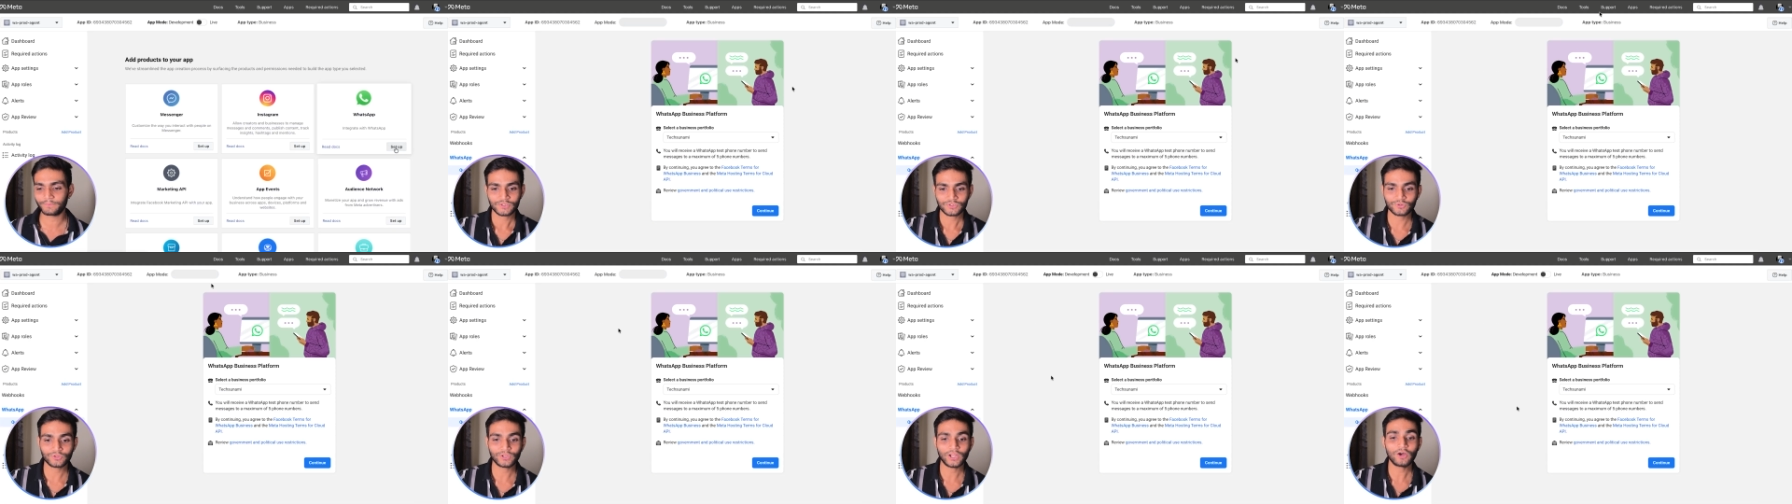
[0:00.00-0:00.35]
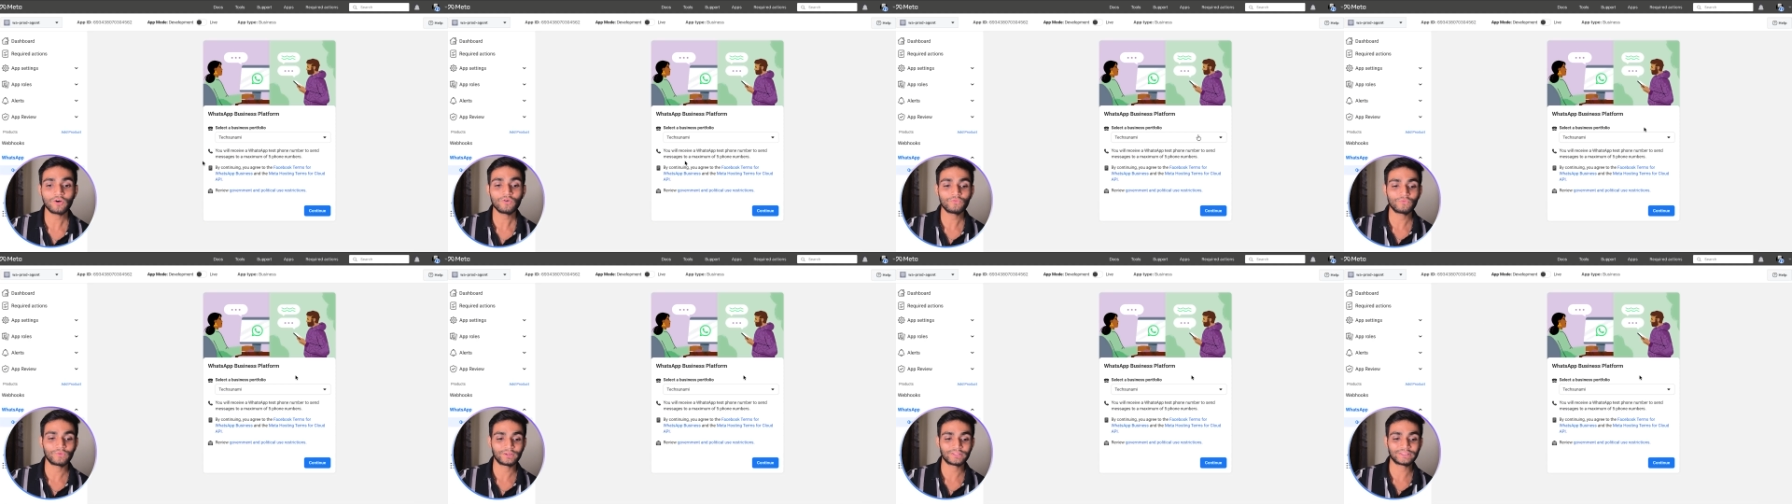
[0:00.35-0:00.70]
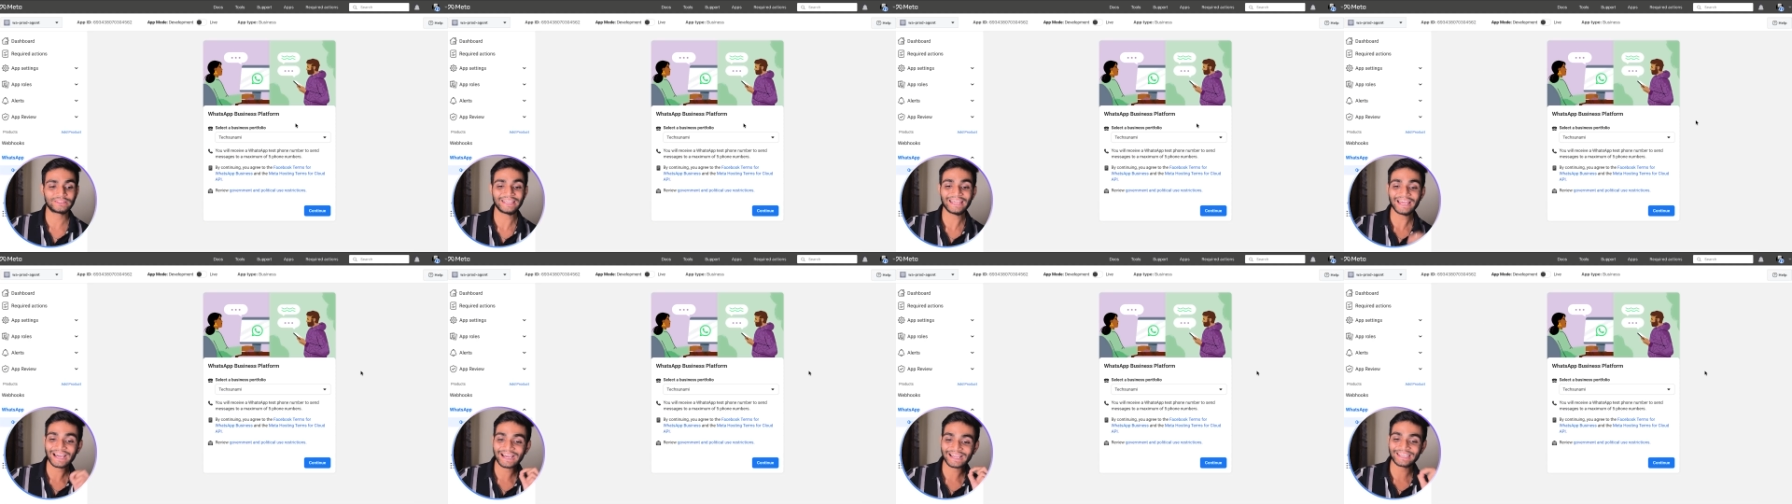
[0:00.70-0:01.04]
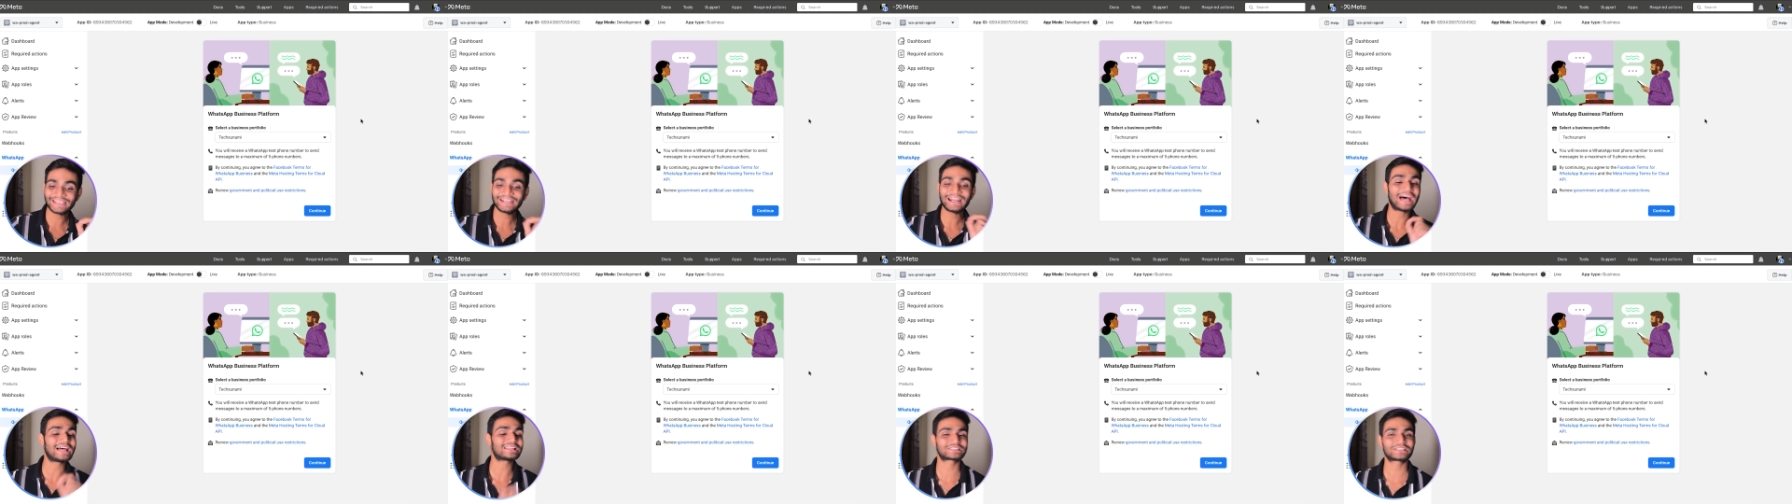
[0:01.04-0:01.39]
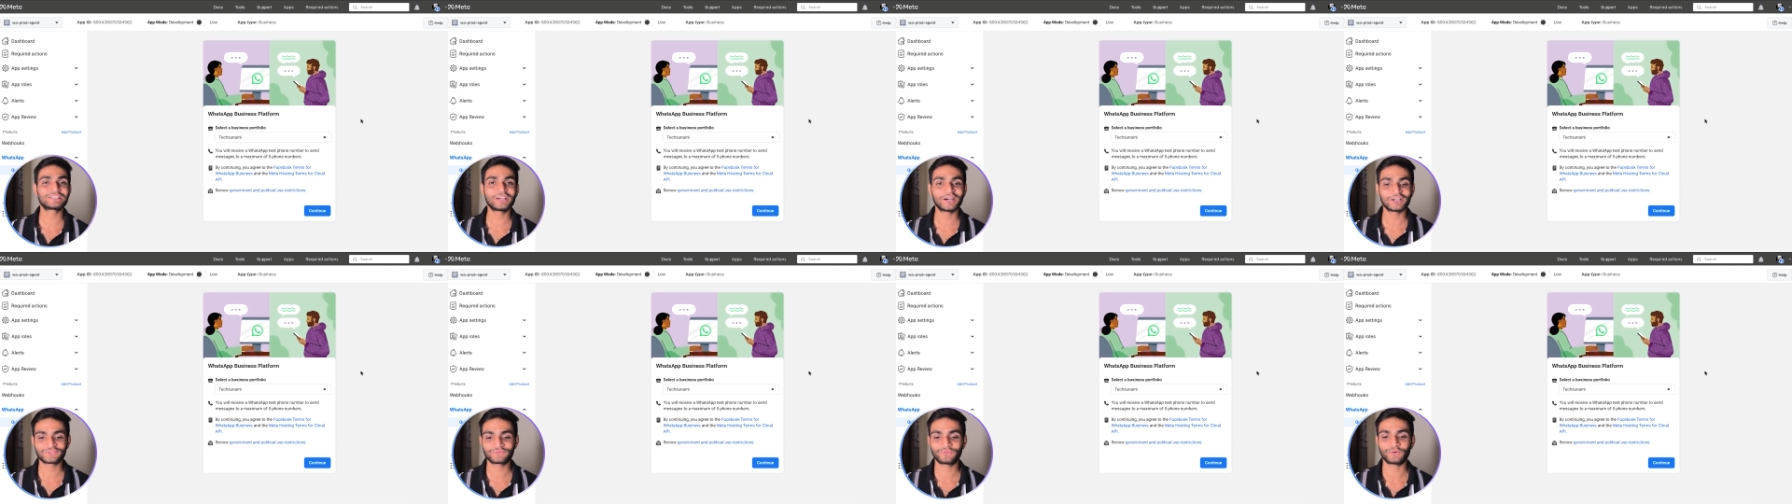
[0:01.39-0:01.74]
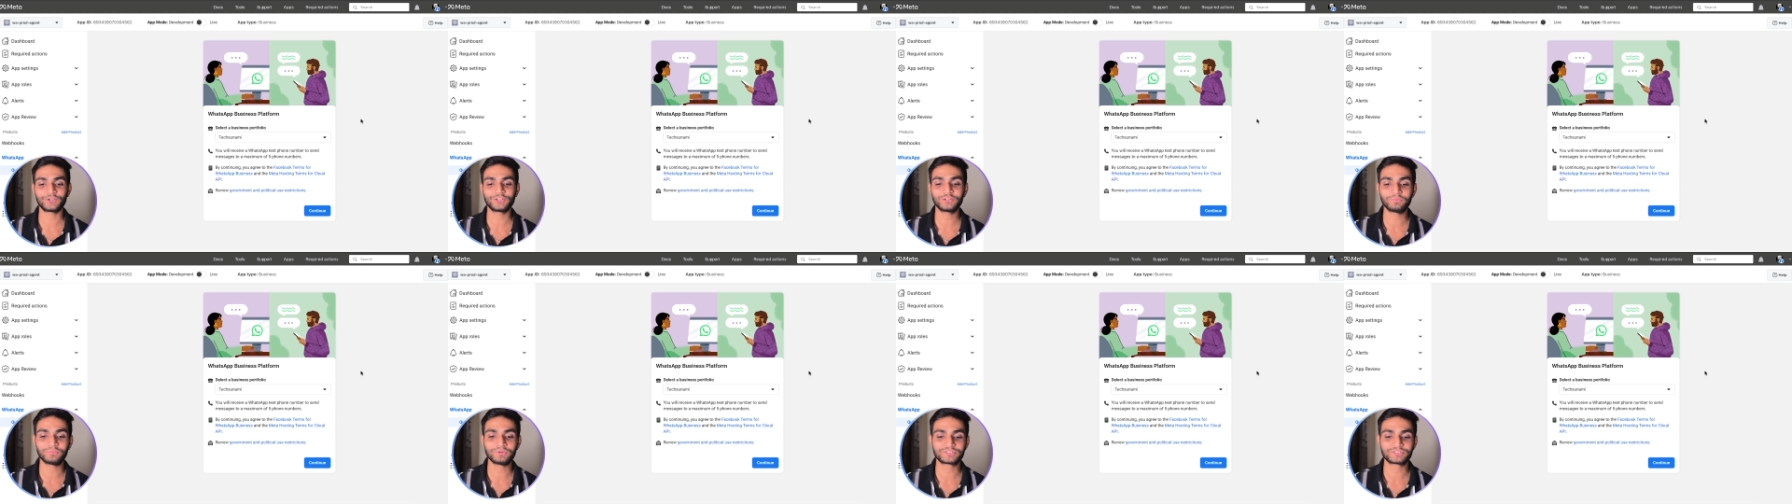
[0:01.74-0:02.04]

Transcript: So now they are again asking us for the